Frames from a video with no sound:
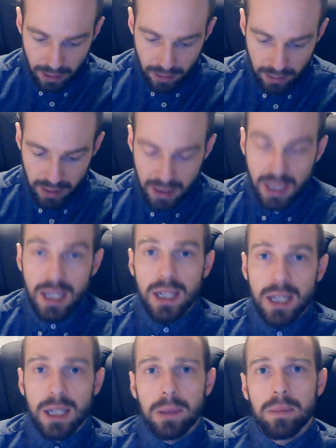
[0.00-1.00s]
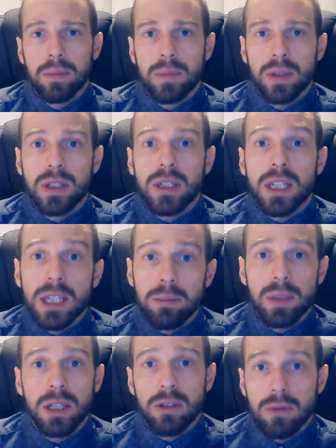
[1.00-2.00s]
the team
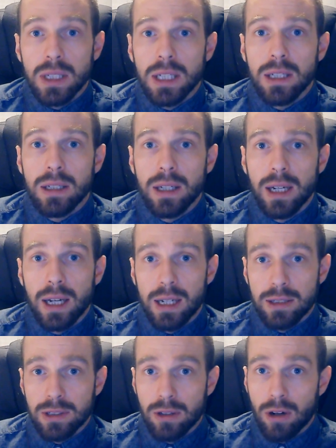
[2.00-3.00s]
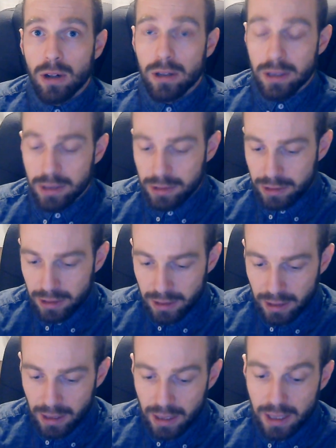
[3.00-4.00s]
that you need as an artist
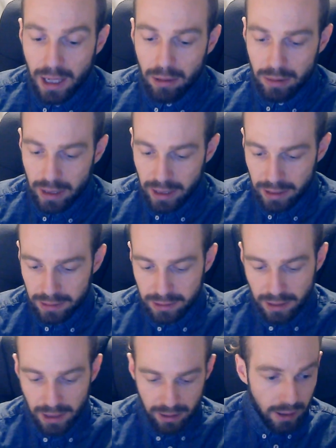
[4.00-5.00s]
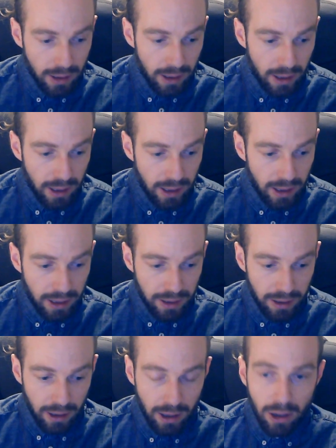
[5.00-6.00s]
nowadays, and
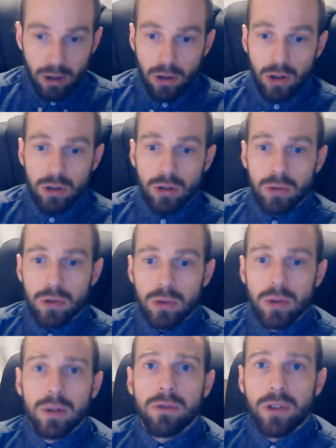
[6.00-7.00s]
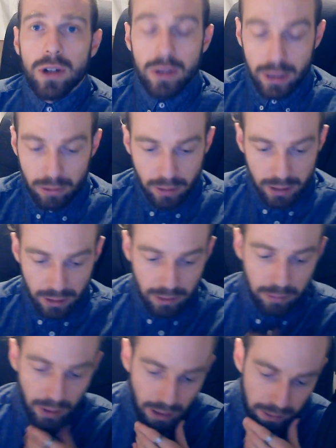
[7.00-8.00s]
I'll go through it fairly quickly, but